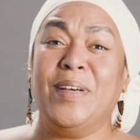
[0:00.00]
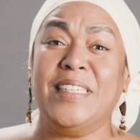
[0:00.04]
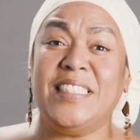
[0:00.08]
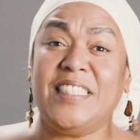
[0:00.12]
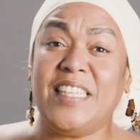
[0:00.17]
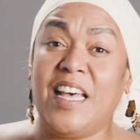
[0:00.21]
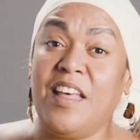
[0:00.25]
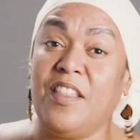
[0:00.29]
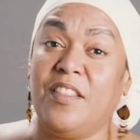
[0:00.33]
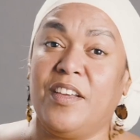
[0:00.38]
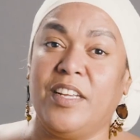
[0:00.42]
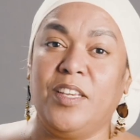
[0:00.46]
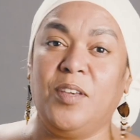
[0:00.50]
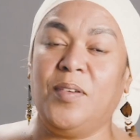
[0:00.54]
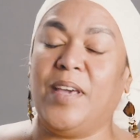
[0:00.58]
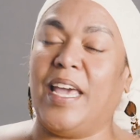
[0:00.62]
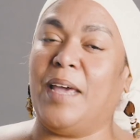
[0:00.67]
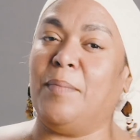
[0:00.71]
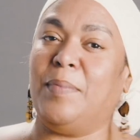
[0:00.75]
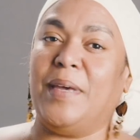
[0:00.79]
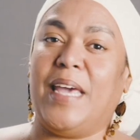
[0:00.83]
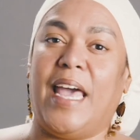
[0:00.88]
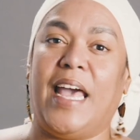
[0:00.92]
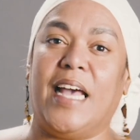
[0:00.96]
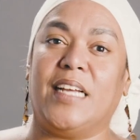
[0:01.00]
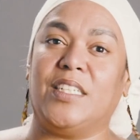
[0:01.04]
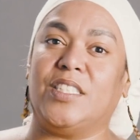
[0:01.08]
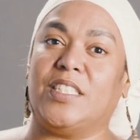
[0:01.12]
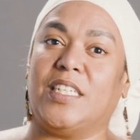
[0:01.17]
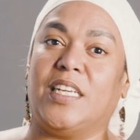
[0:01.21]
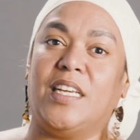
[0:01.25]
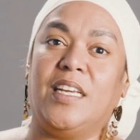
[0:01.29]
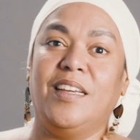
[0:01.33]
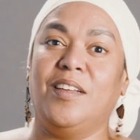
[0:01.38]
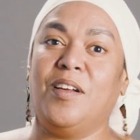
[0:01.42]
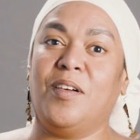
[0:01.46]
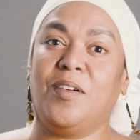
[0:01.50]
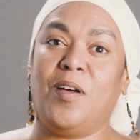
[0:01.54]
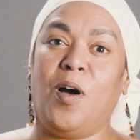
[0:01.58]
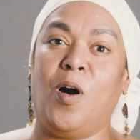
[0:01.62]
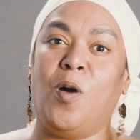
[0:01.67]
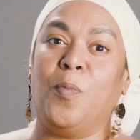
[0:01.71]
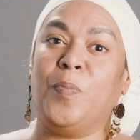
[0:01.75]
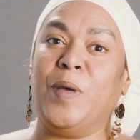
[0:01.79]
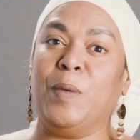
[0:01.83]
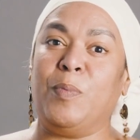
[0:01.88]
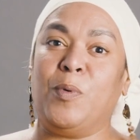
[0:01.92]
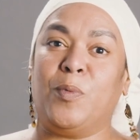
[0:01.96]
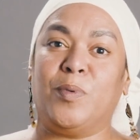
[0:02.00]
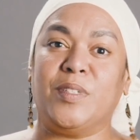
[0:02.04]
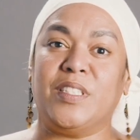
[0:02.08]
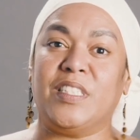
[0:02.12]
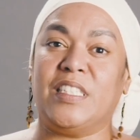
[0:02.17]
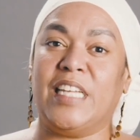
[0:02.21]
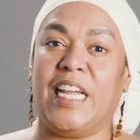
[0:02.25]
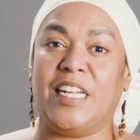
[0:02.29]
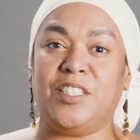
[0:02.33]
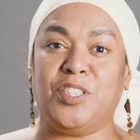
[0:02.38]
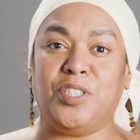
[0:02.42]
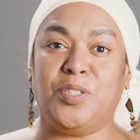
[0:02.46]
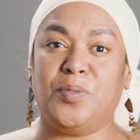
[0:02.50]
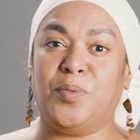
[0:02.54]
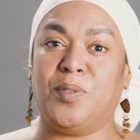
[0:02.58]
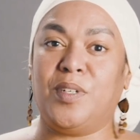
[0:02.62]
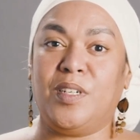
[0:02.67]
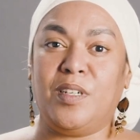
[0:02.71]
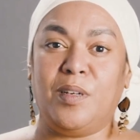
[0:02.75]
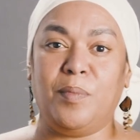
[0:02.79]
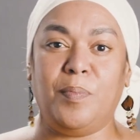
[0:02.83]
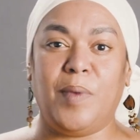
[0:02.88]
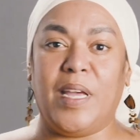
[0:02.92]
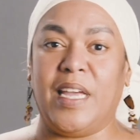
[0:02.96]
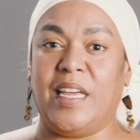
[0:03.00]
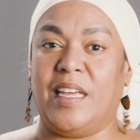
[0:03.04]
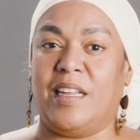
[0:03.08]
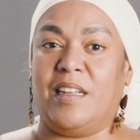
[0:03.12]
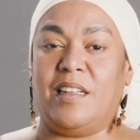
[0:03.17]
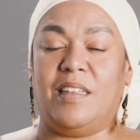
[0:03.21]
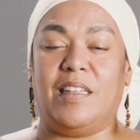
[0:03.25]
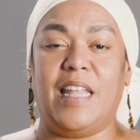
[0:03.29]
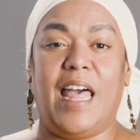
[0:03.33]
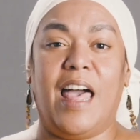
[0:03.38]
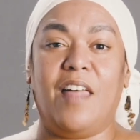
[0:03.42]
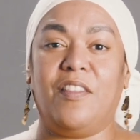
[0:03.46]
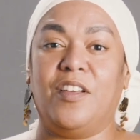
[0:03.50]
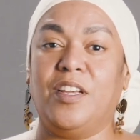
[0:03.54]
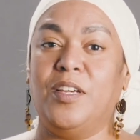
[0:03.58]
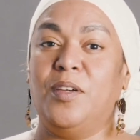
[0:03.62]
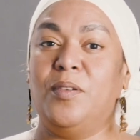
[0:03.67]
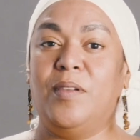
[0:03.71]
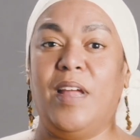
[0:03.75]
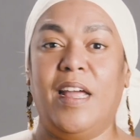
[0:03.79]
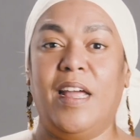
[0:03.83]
We Southern, you can't be ashy. You know, the old people will snatch you up and lather you